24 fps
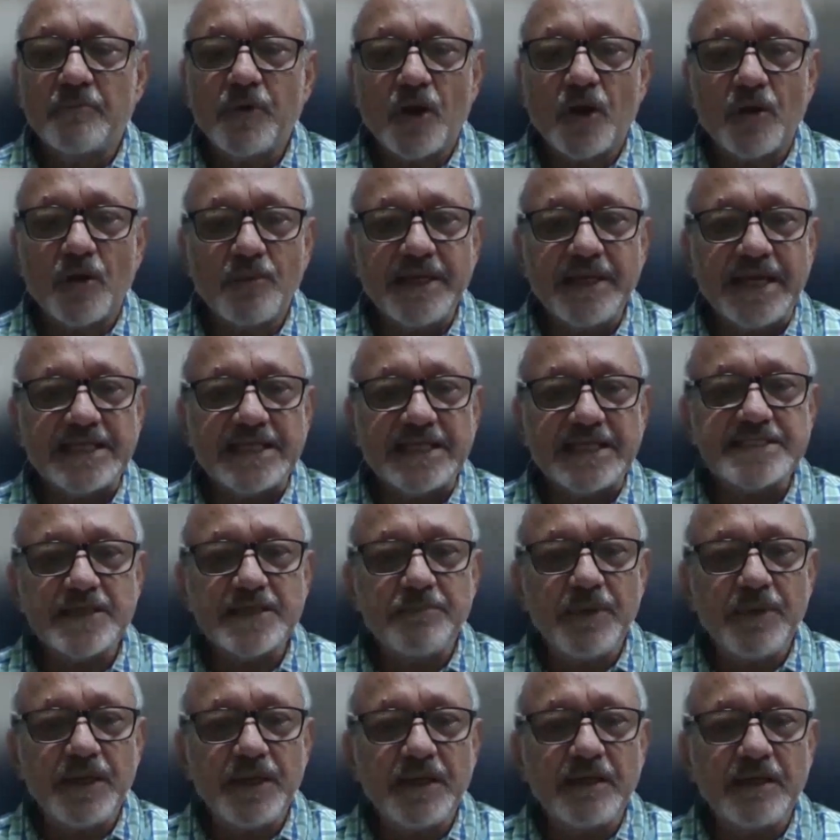Probably
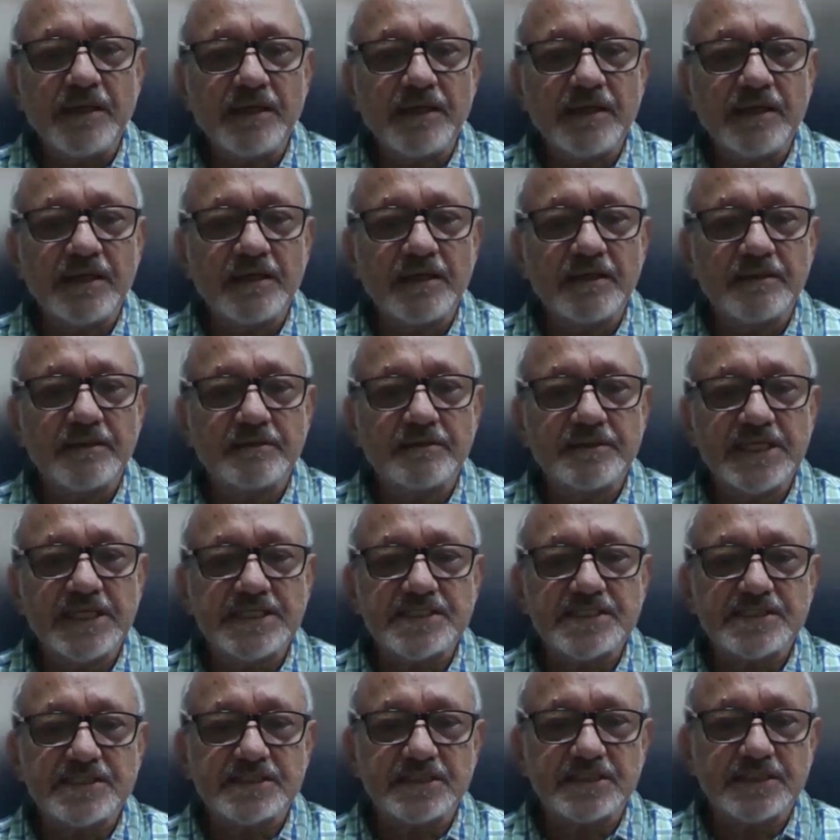NCP,
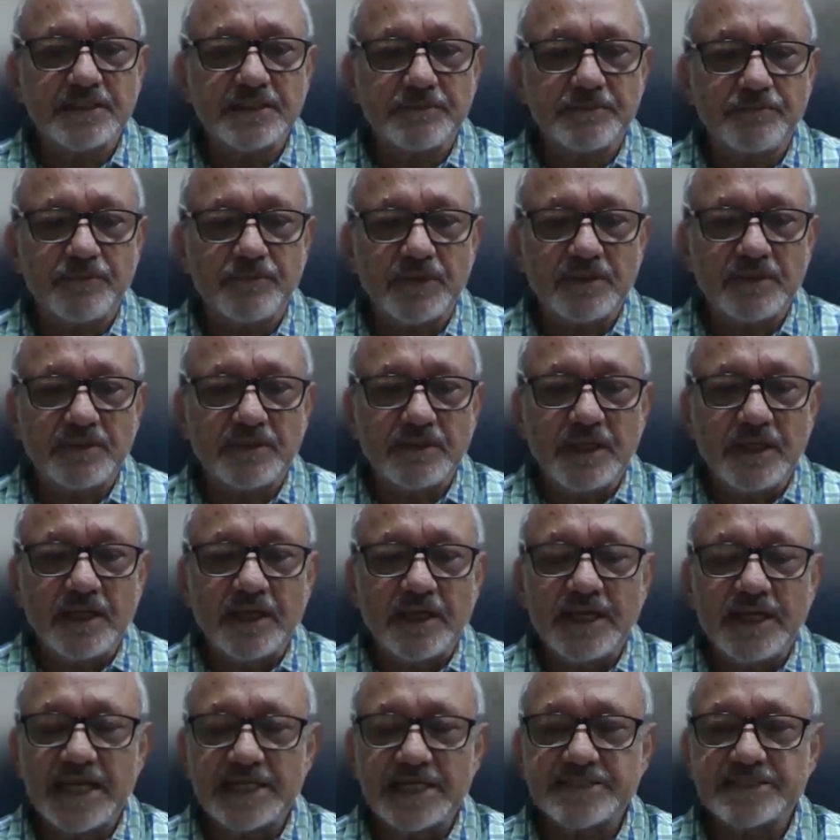this
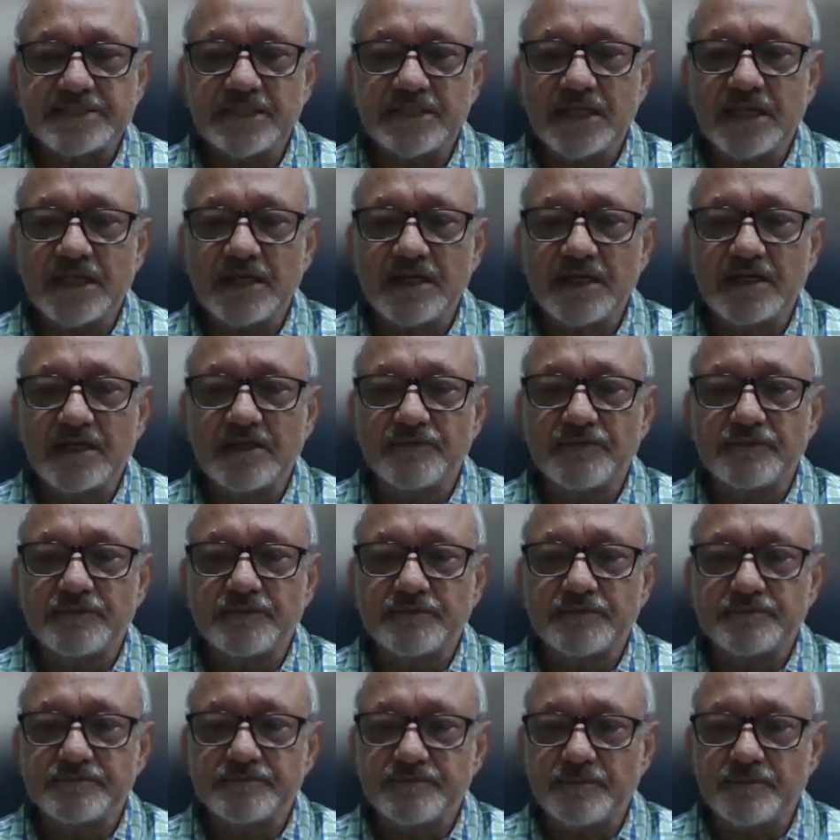national
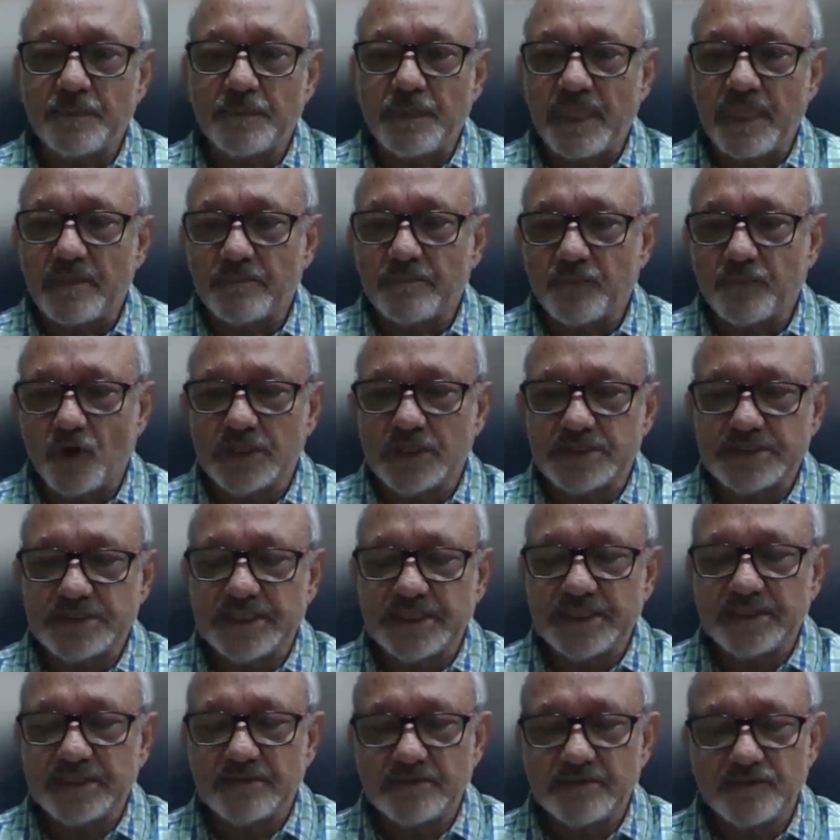
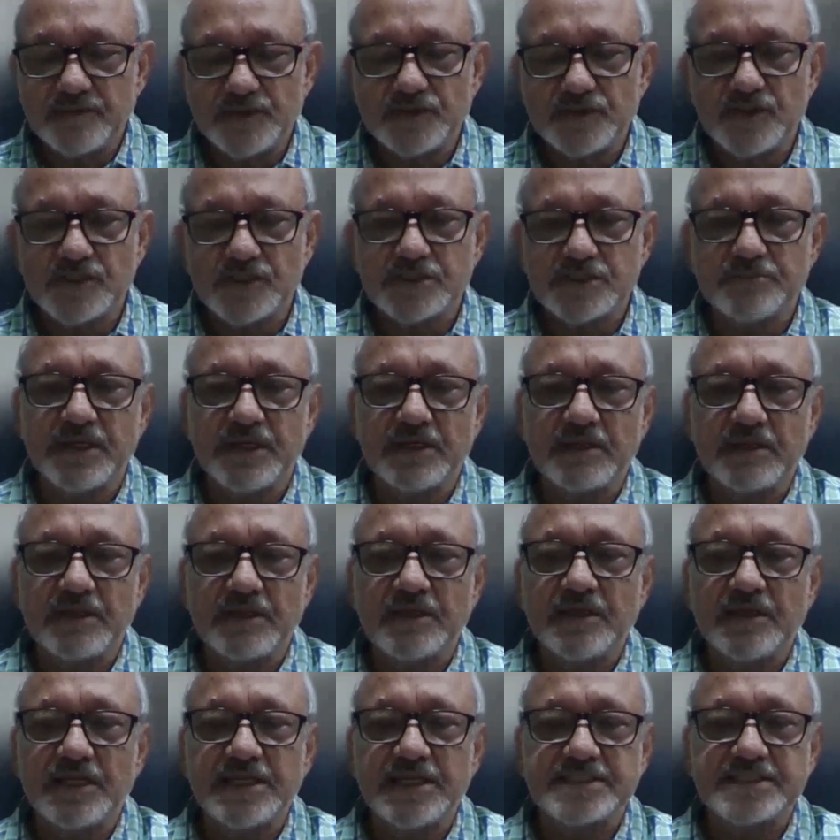policy, which has
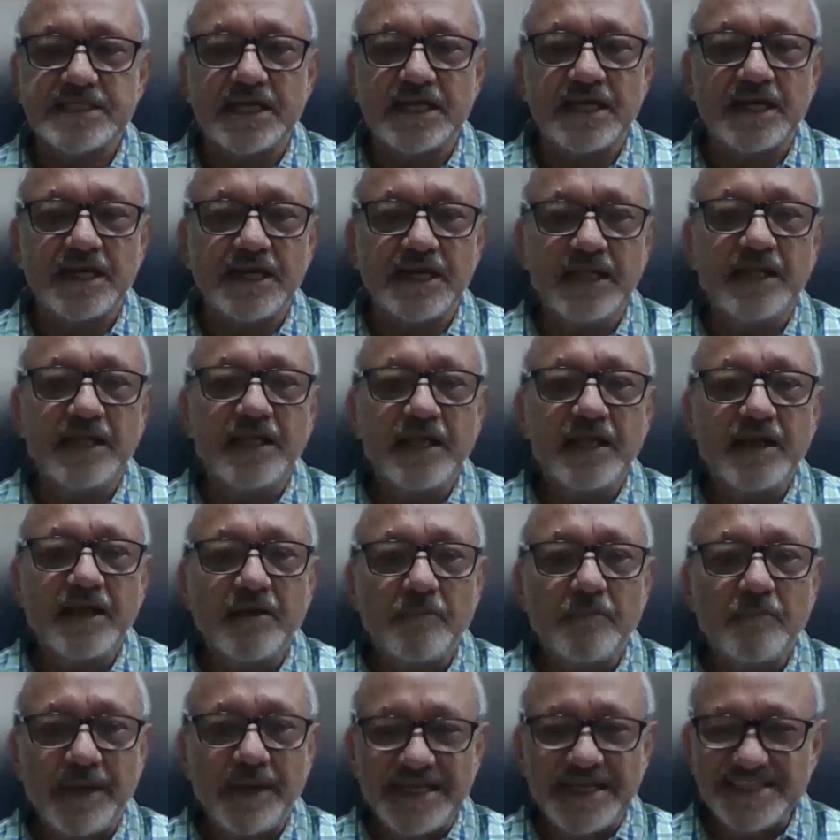been recently
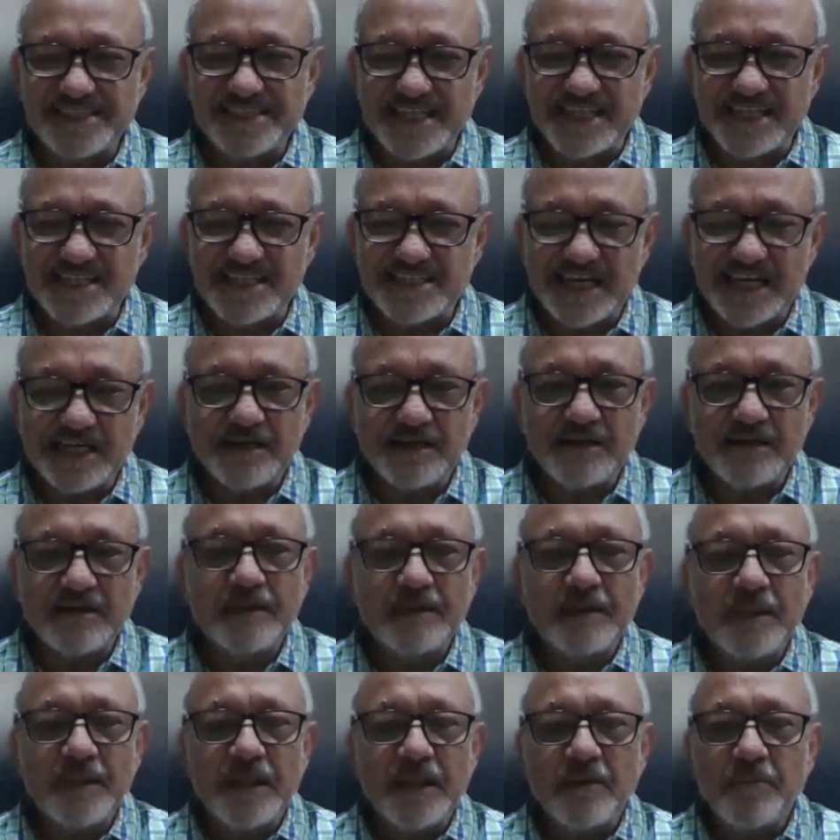mentions that,
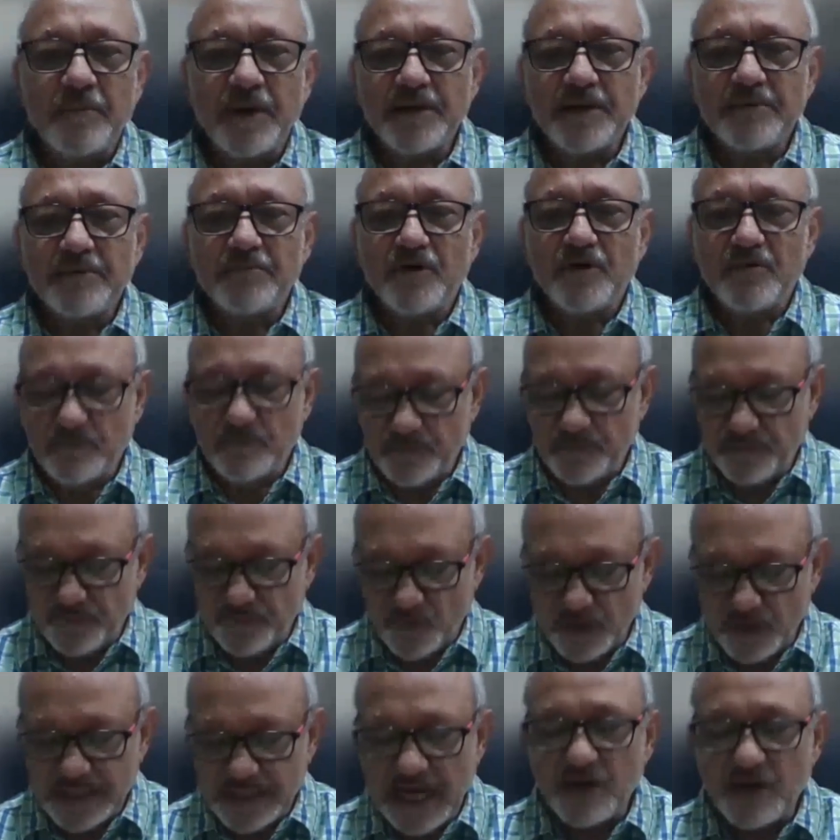but
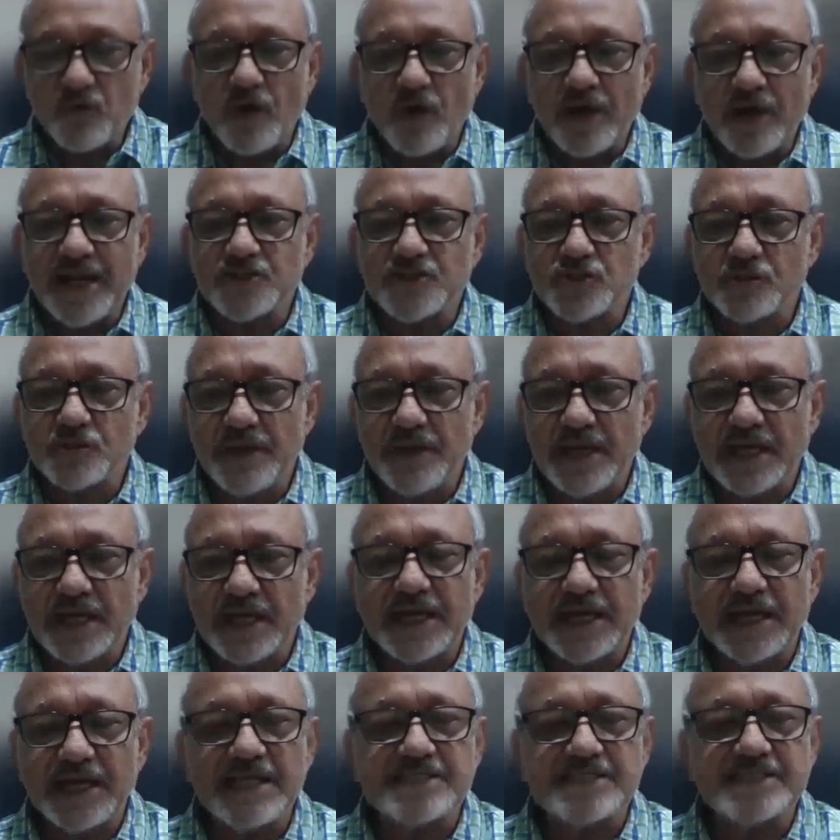for that one has to make
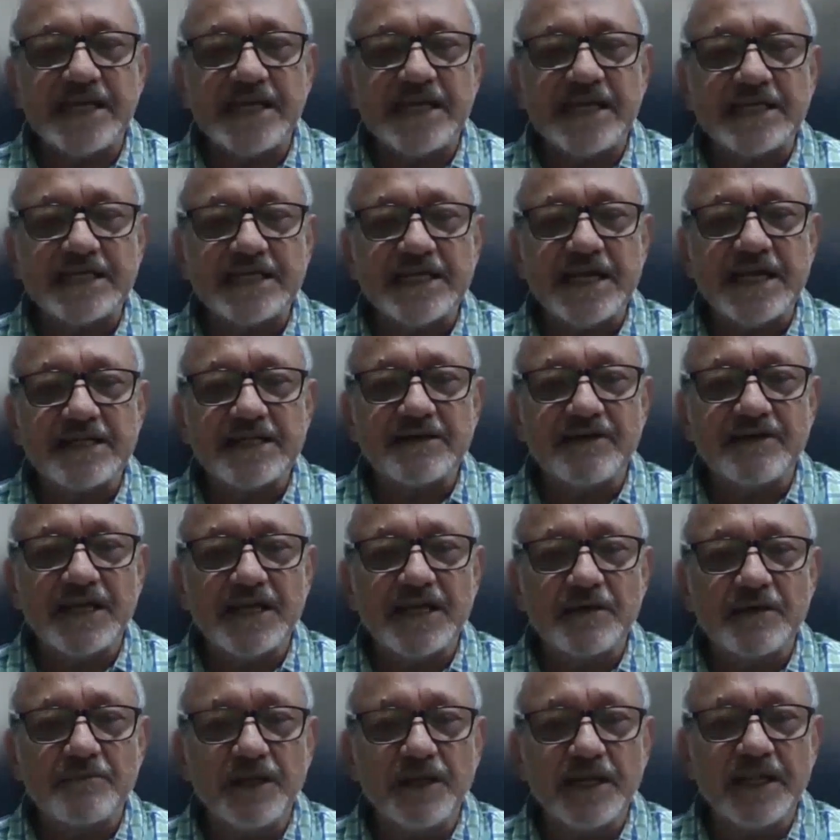at least internet
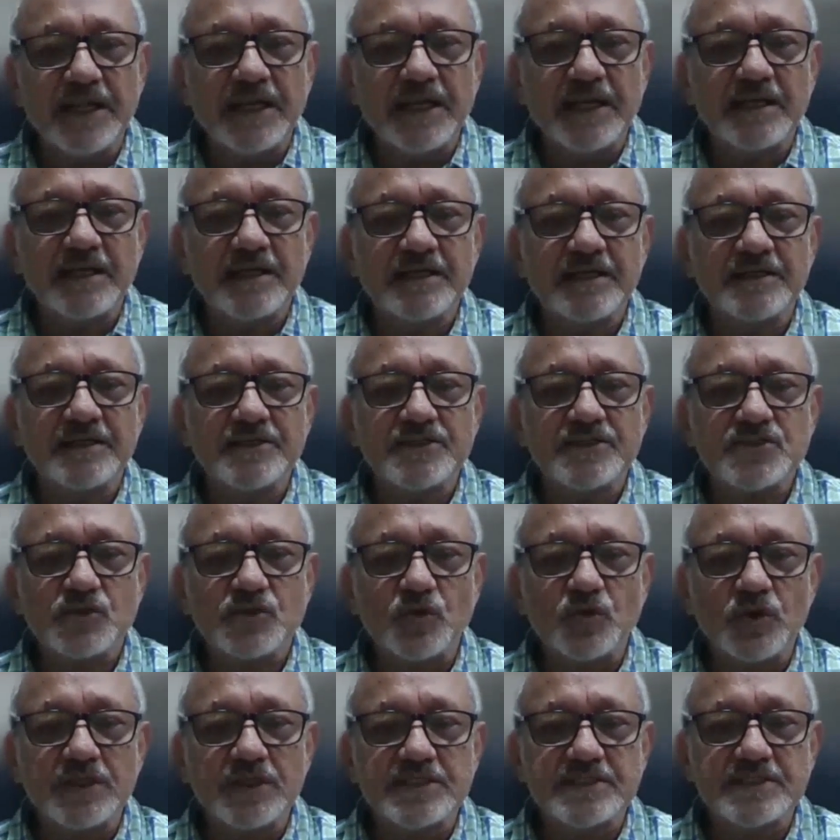available in
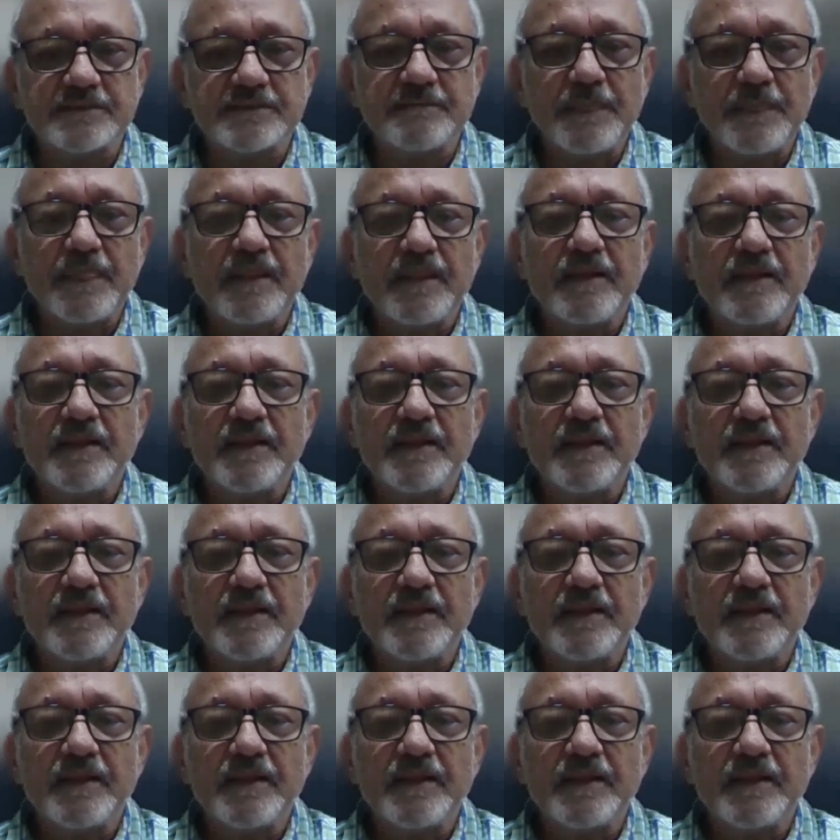schools.